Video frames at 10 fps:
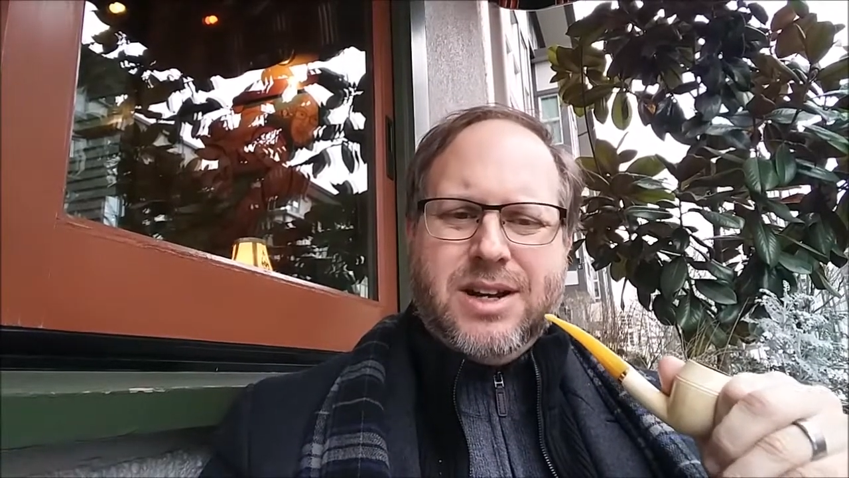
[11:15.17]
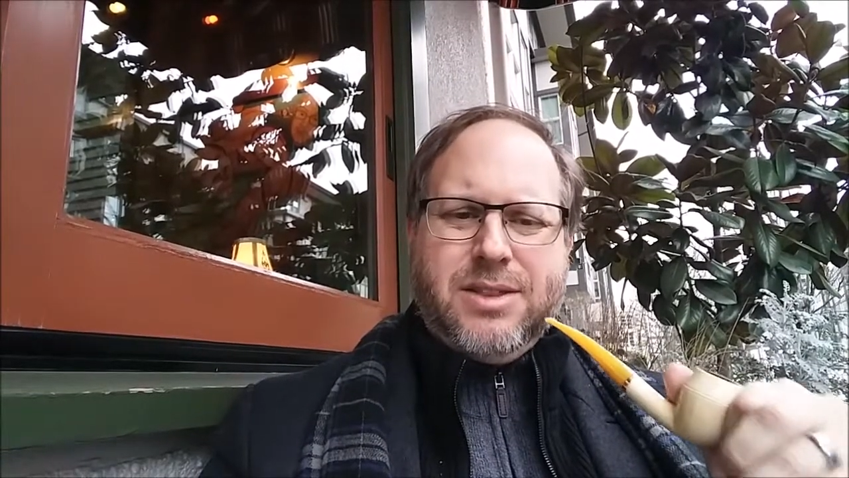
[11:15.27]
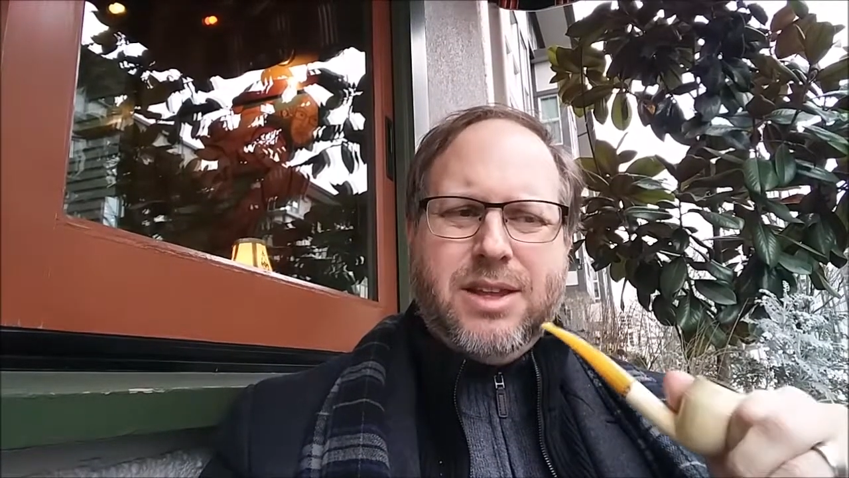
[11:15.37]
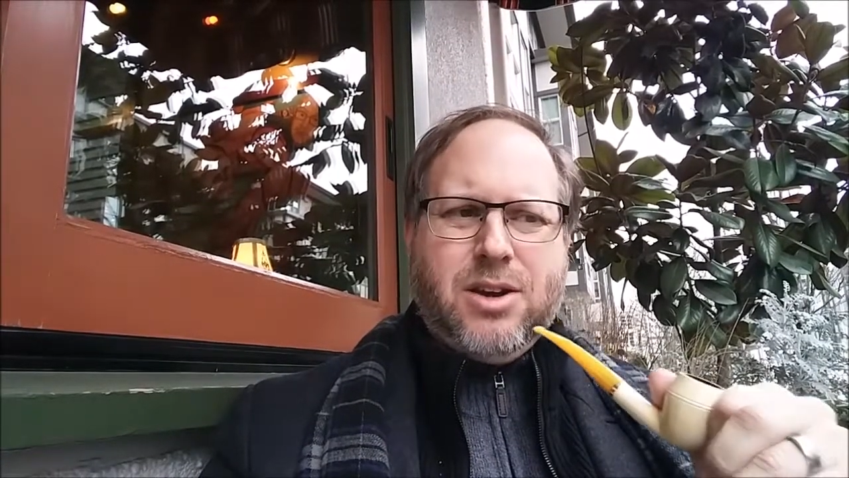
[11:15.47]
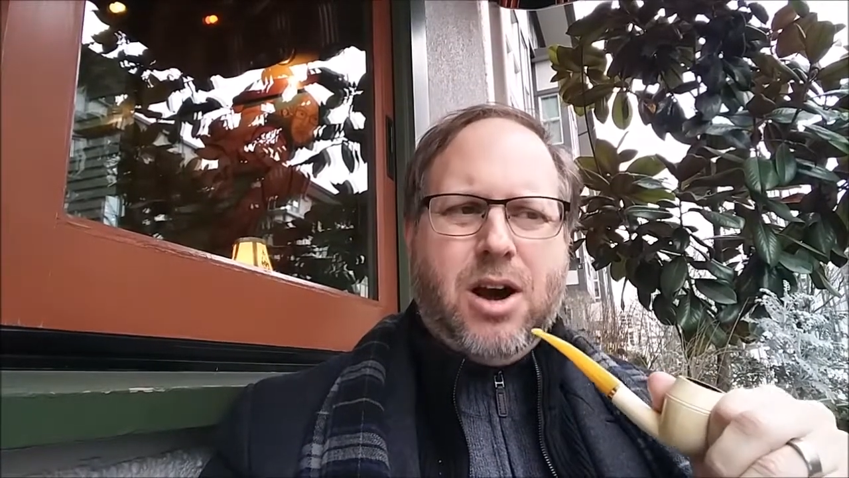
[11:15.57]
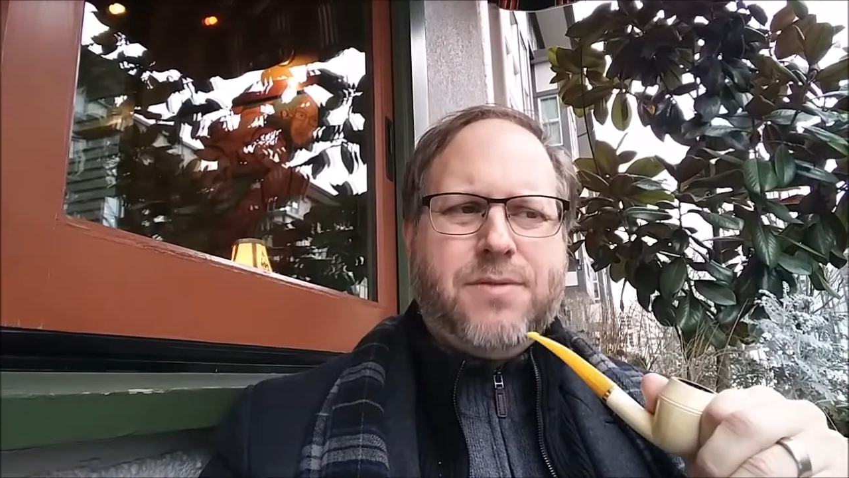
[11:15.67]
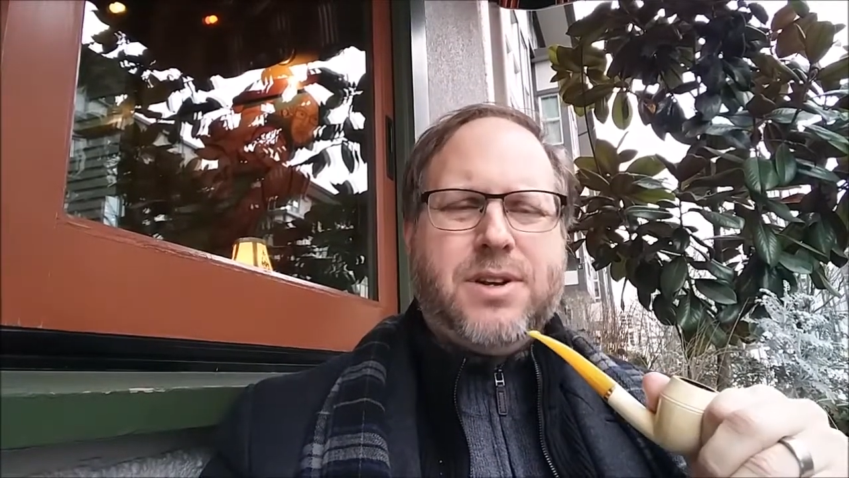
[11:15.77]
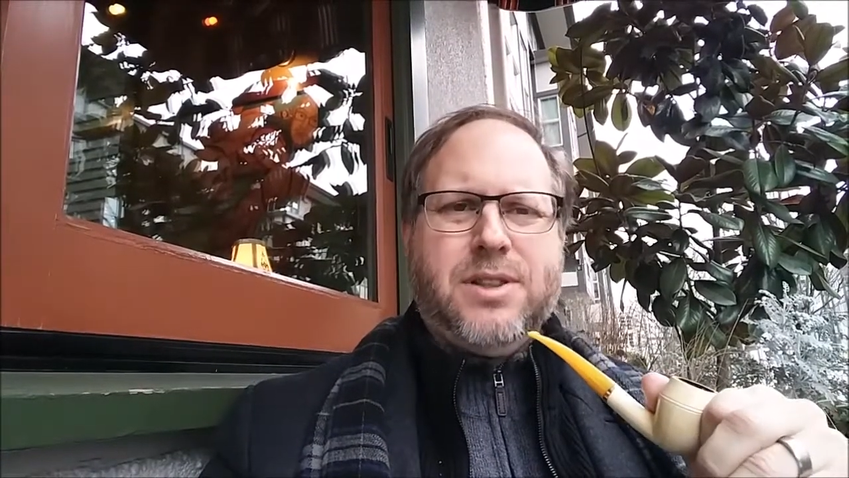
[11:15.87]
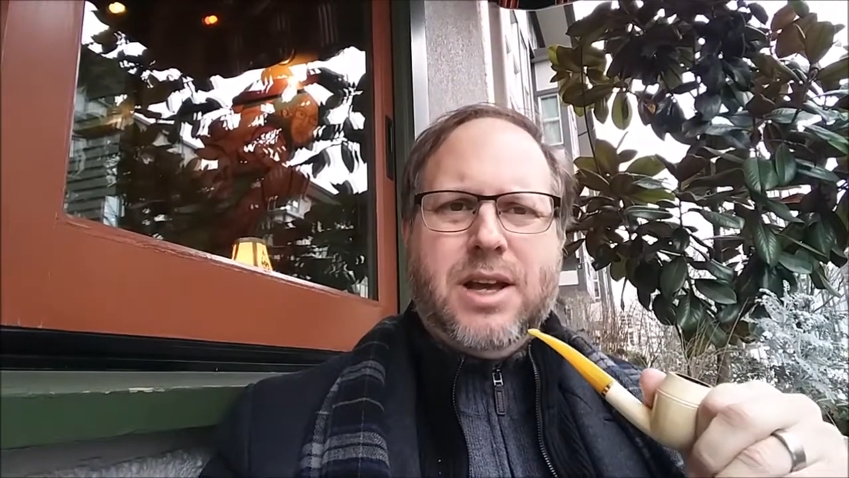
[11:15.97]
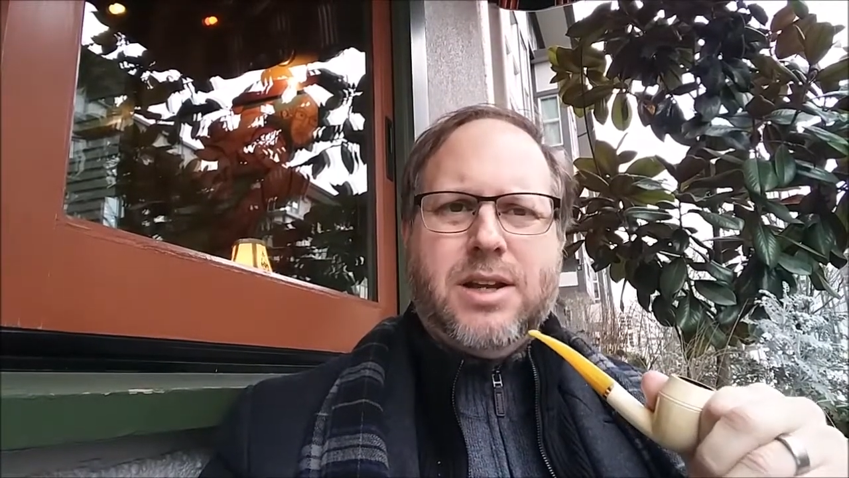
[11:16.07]
and I think
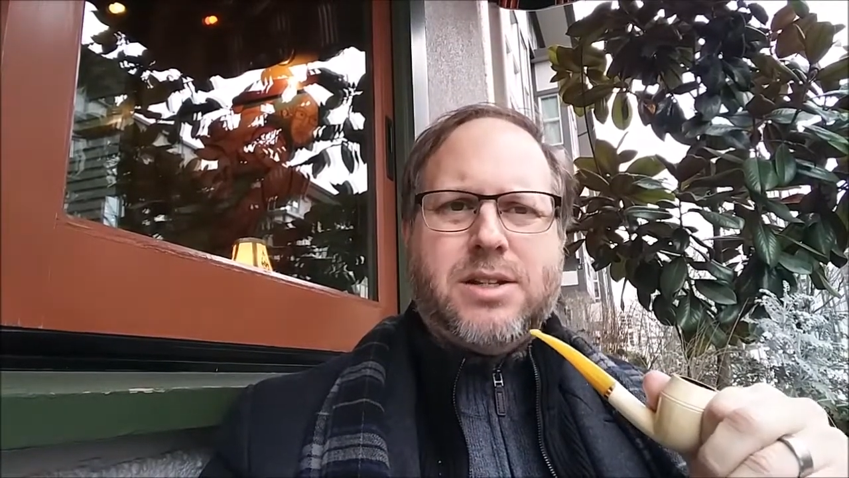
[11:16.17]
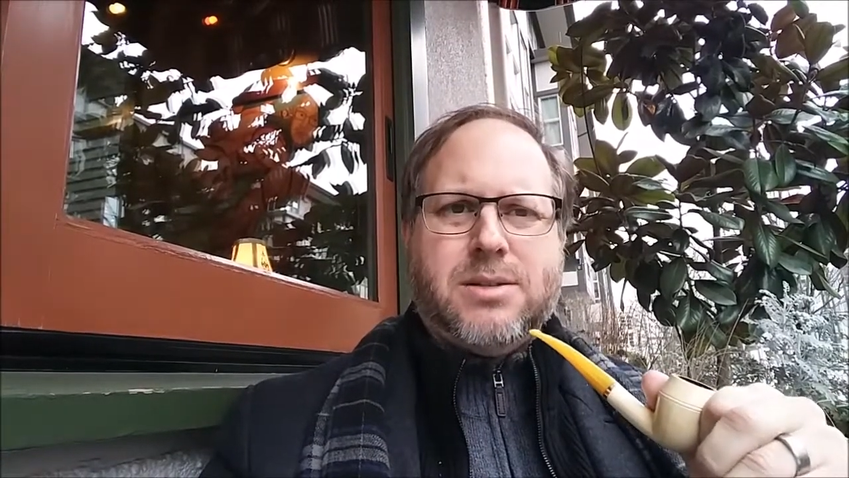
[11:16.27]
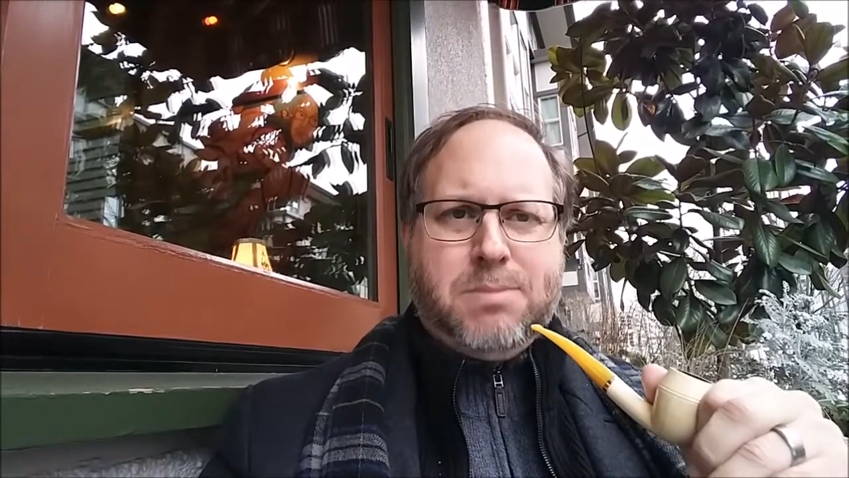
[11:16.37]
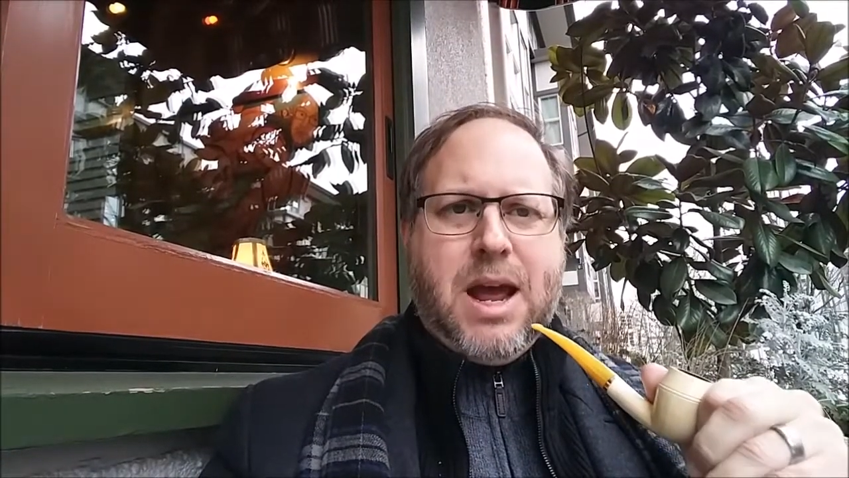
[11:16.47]
often that's